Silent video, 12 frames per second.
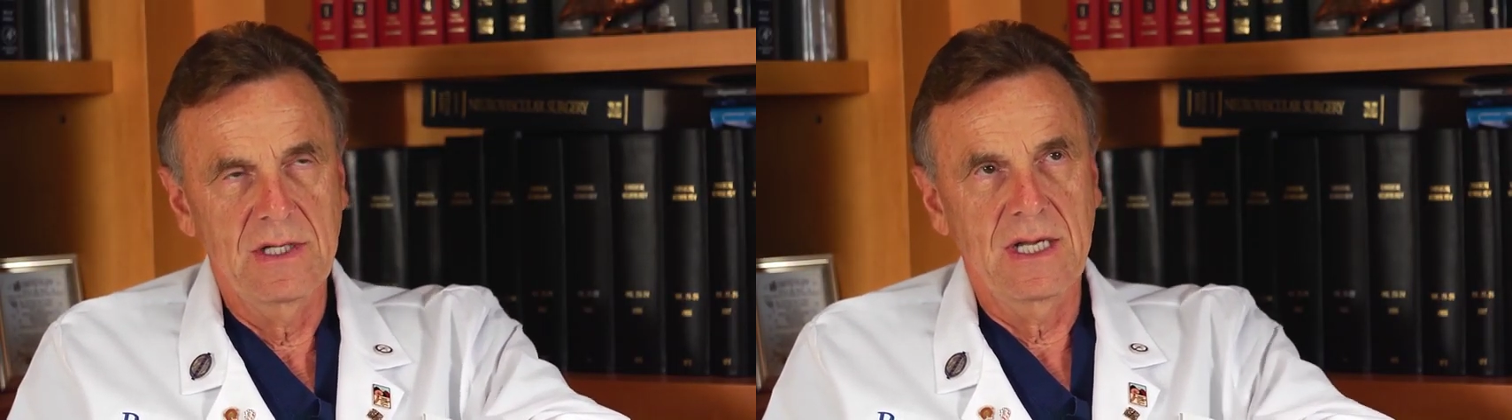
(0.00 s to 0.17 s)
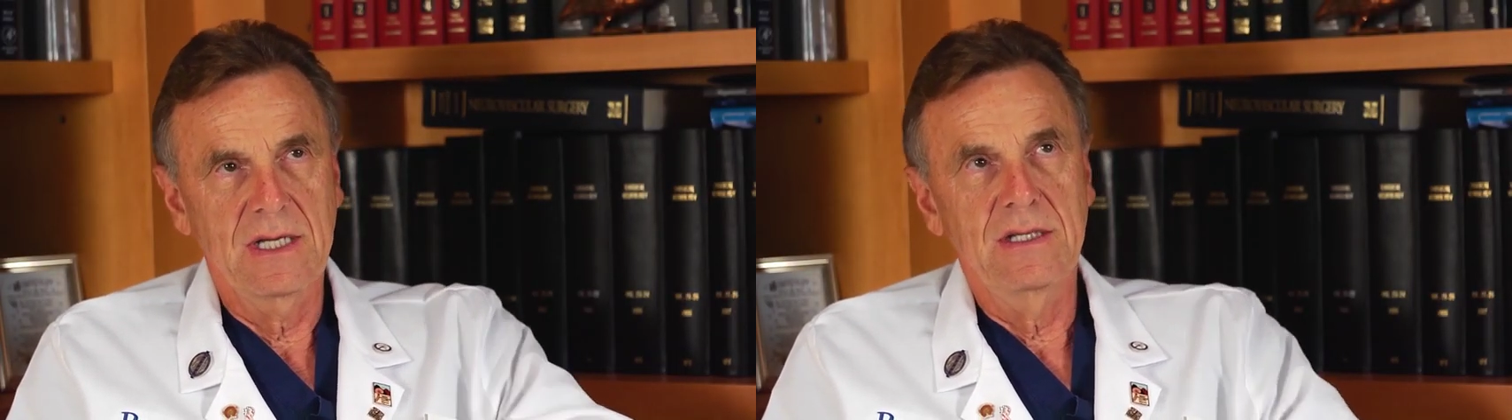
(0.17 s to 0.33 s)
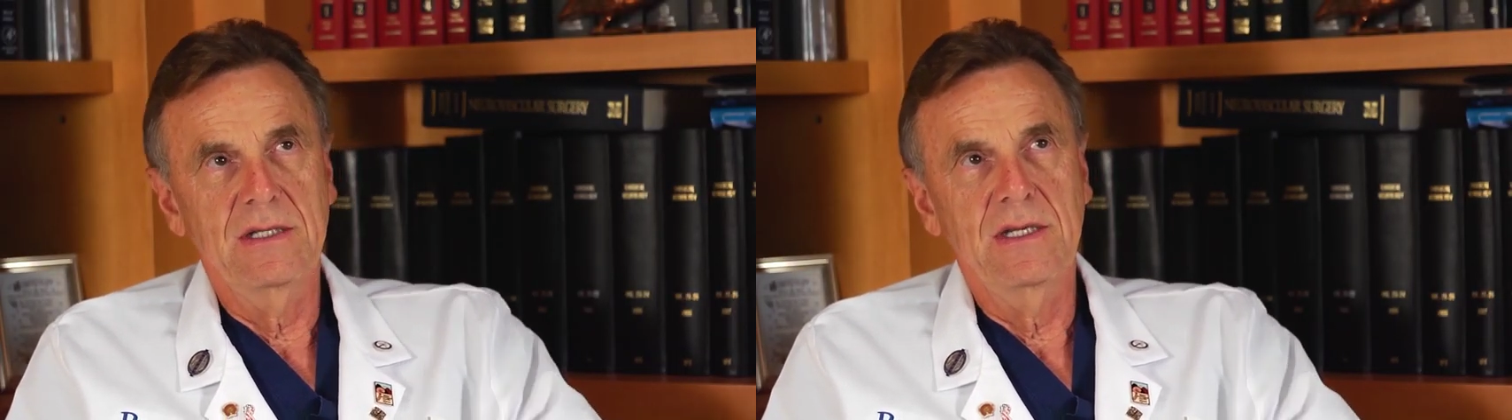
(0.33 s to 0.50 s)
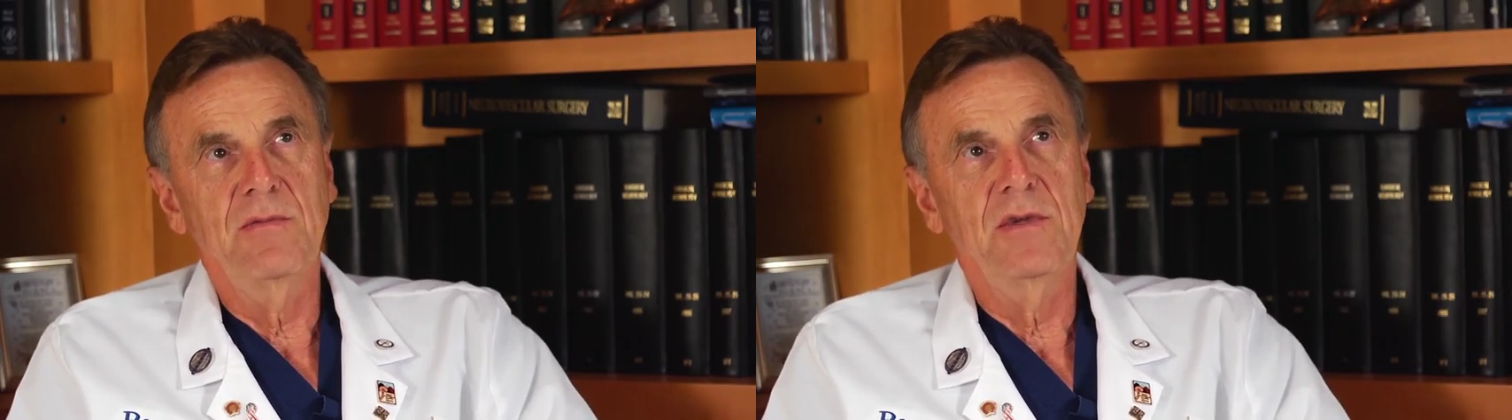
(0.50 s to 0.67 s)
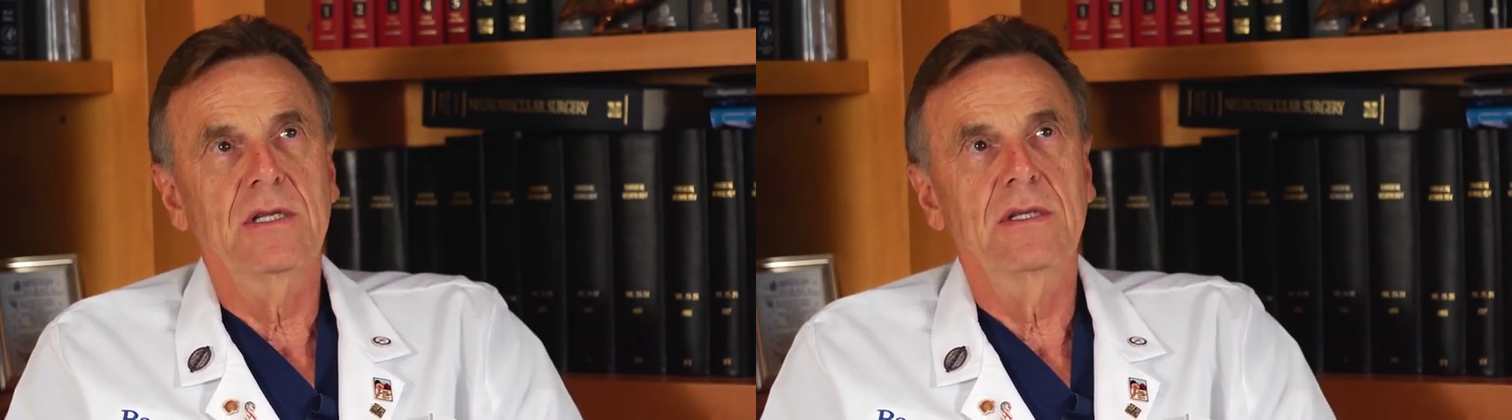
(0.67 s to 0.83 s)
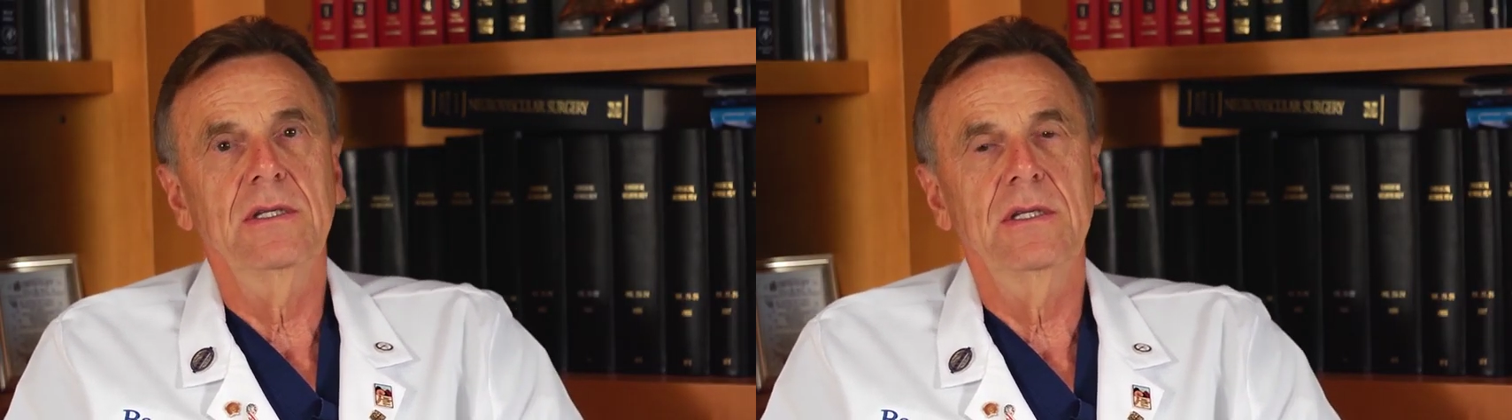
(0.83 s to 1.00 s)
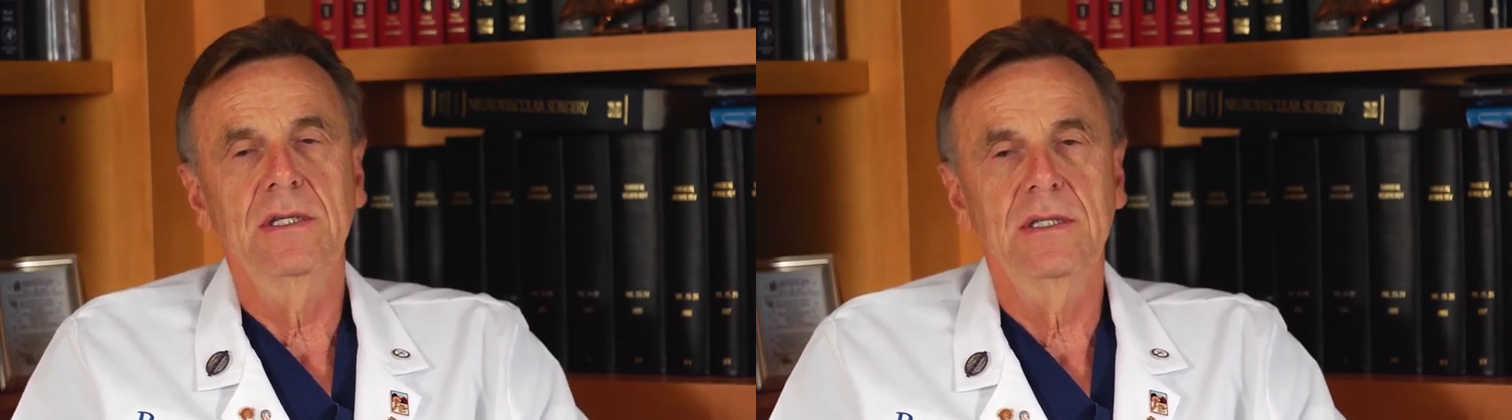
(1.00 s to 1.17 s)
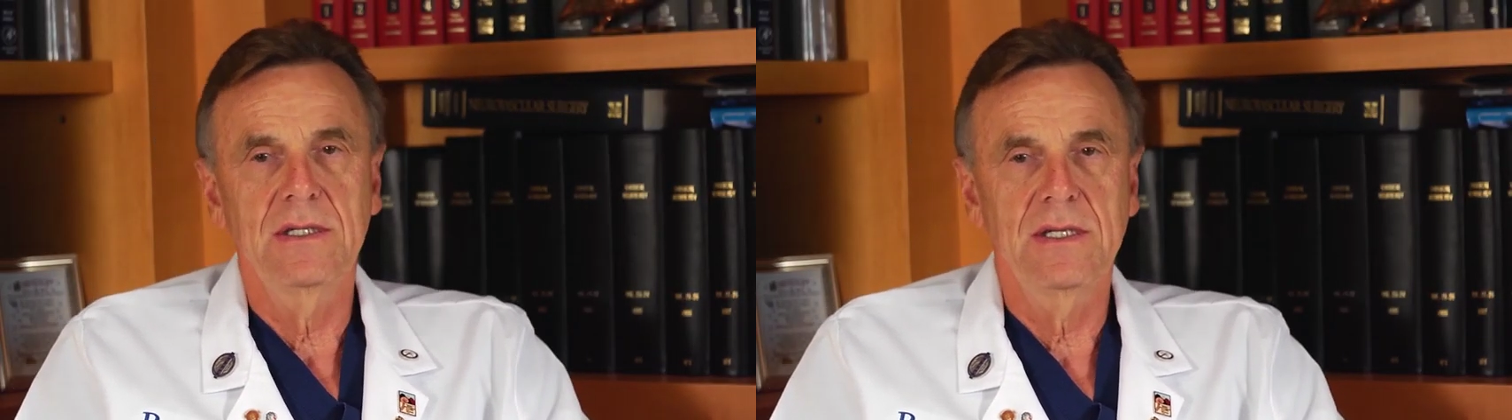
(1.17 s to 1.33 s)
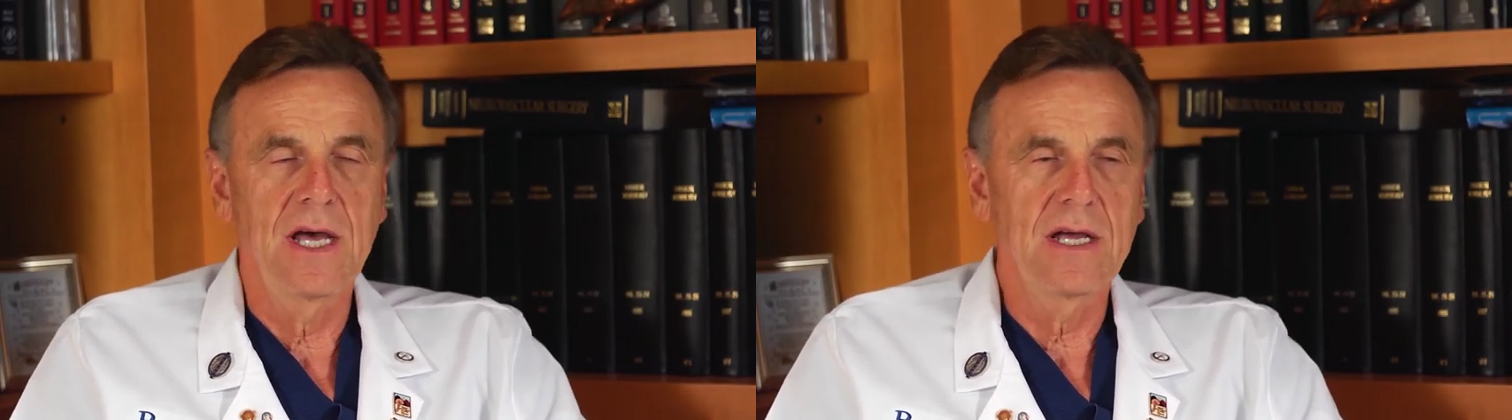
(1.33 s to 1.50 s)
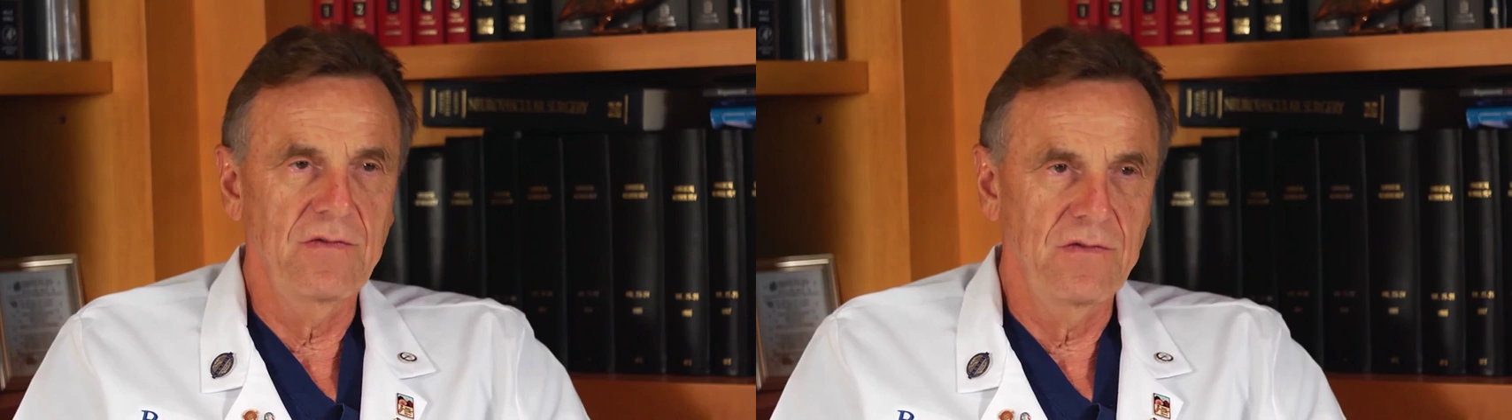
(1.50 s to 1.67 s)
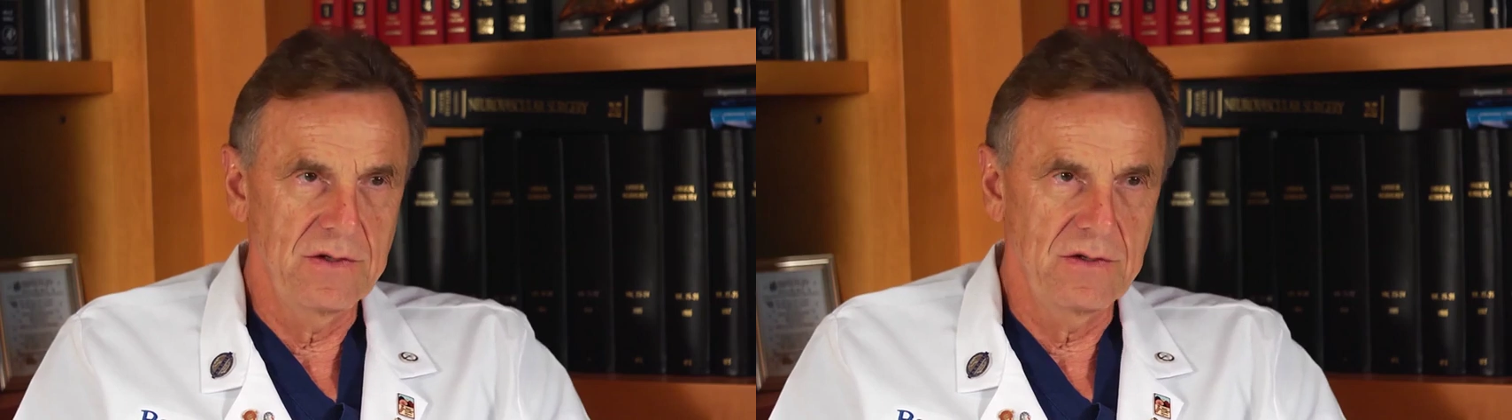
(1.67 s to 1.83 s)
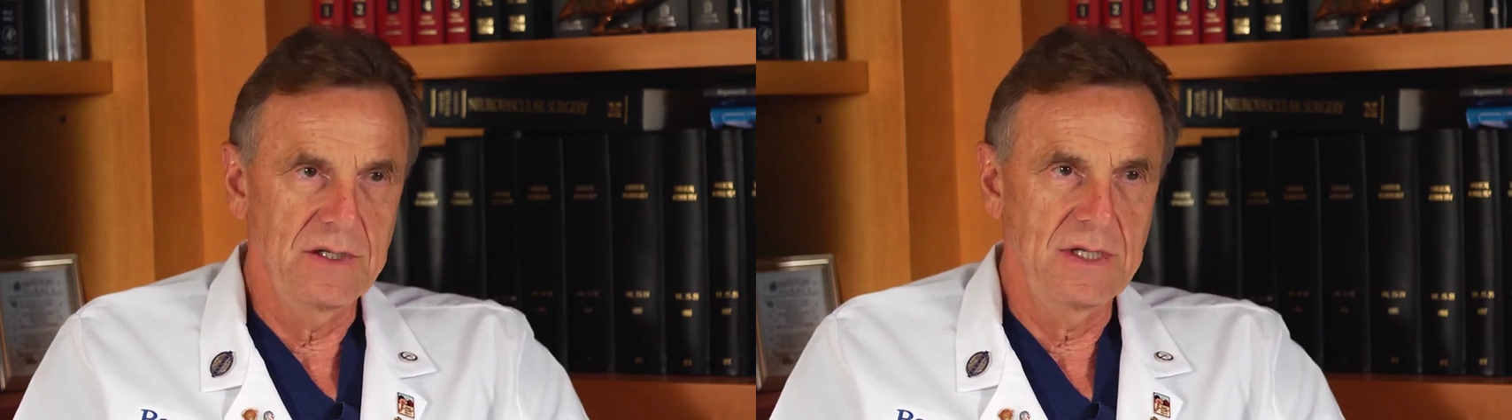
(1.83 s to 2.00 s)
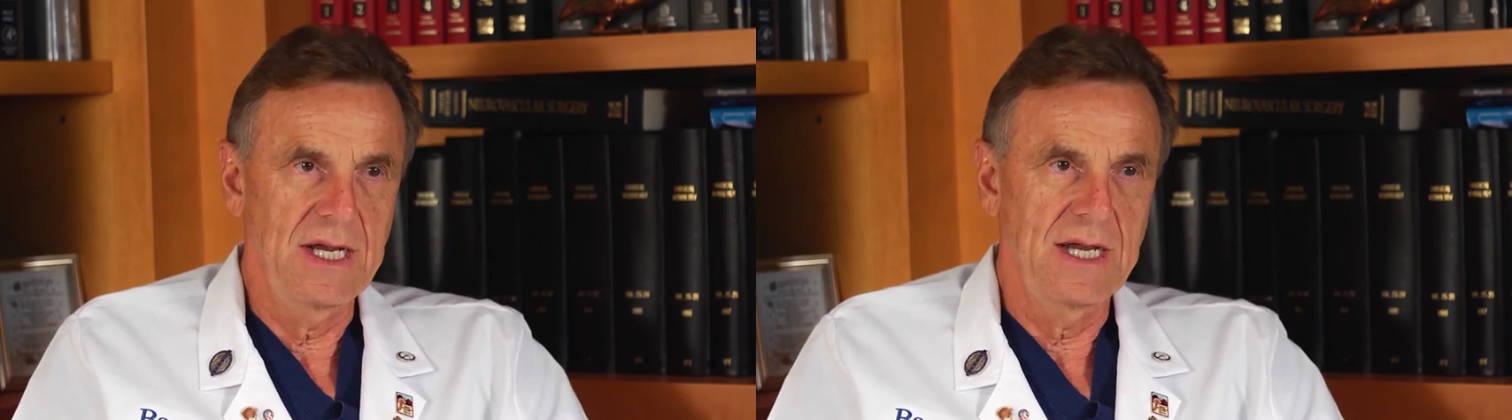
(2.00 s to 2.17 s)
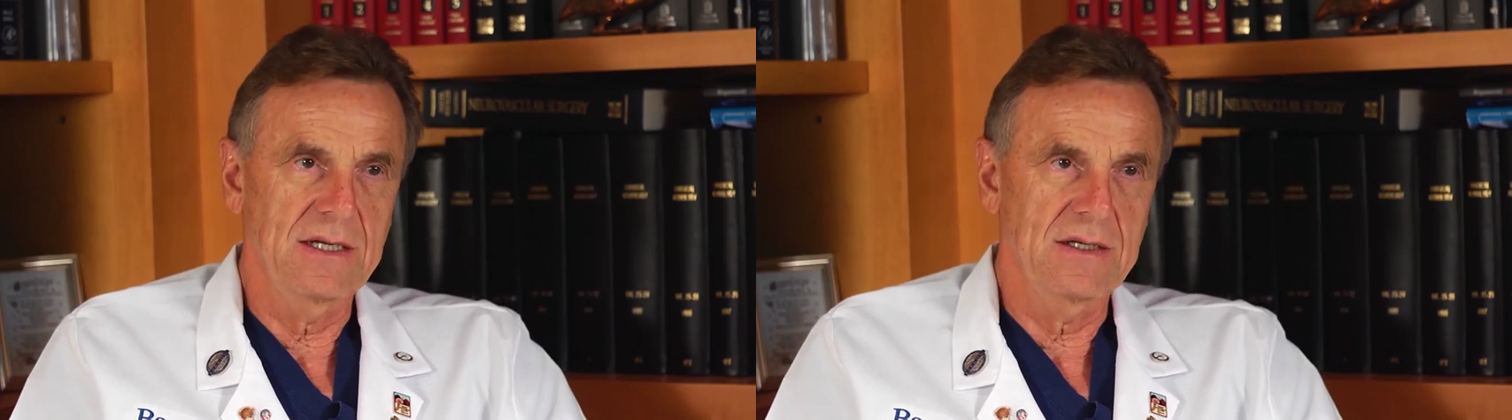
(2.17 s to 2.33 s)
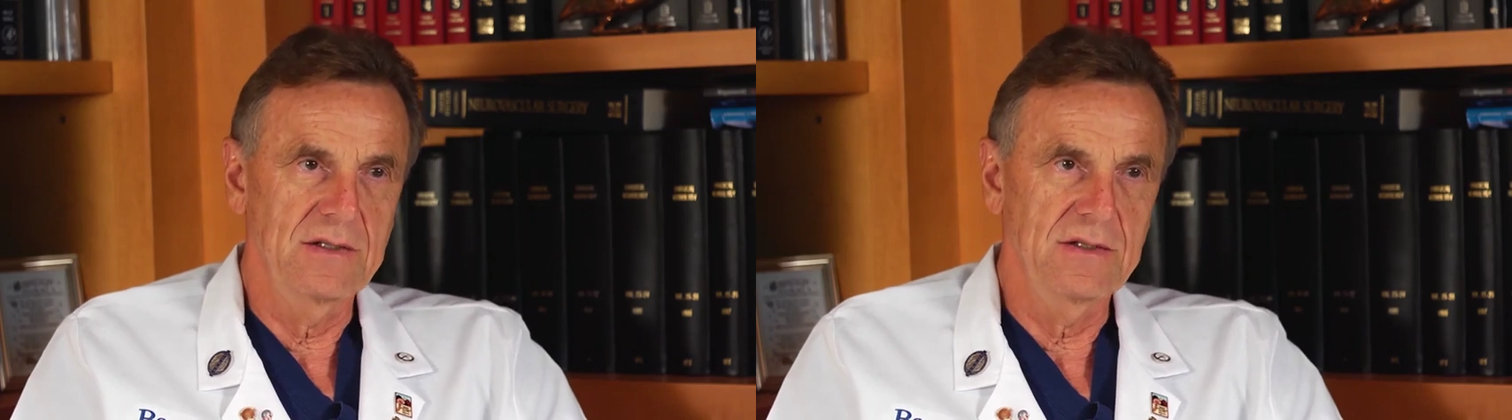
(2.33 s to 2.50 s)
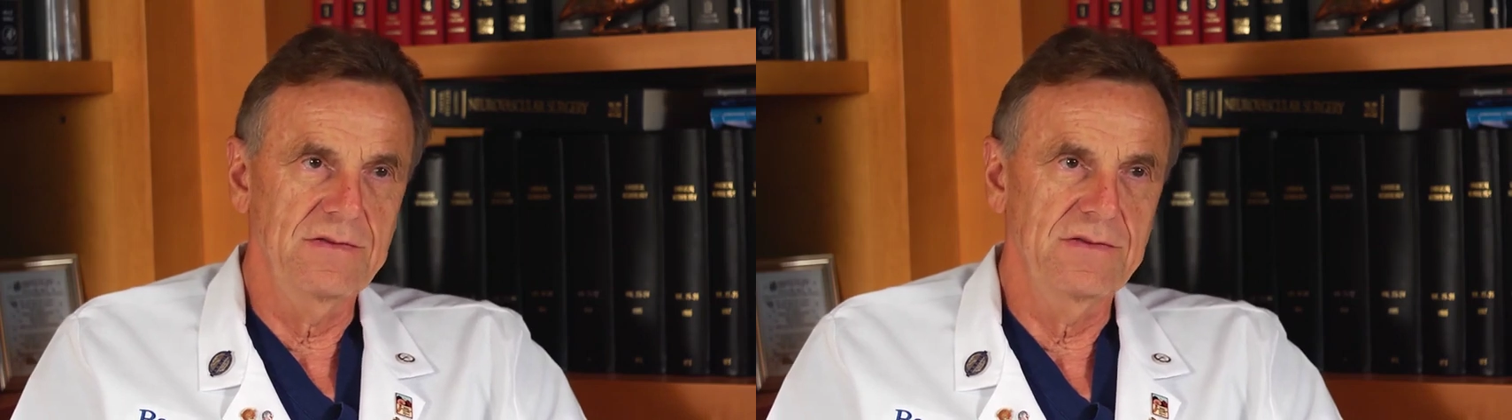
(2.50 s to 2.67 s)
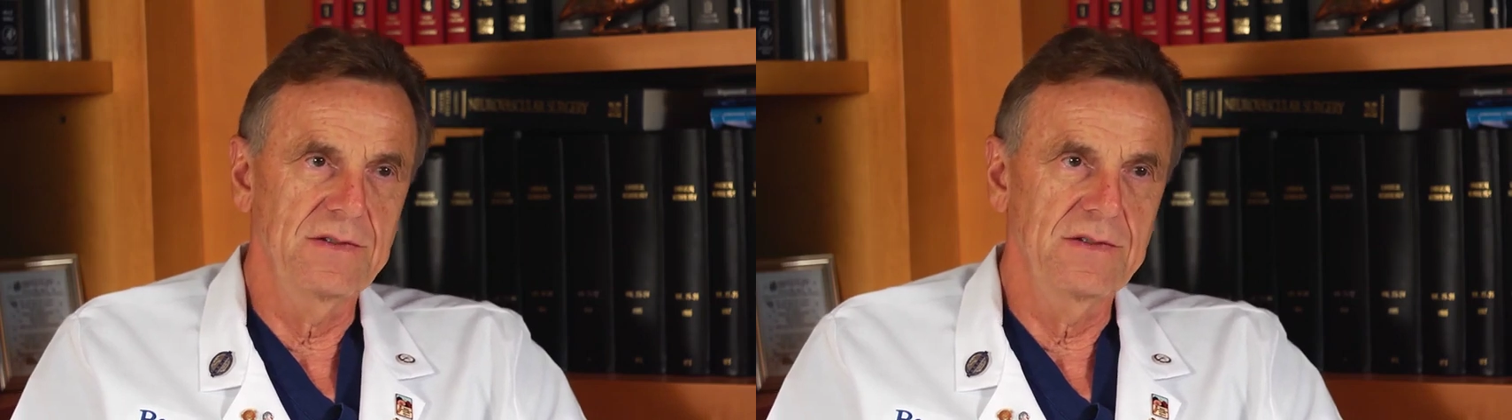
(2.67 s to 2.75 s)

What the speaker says: academically not very active.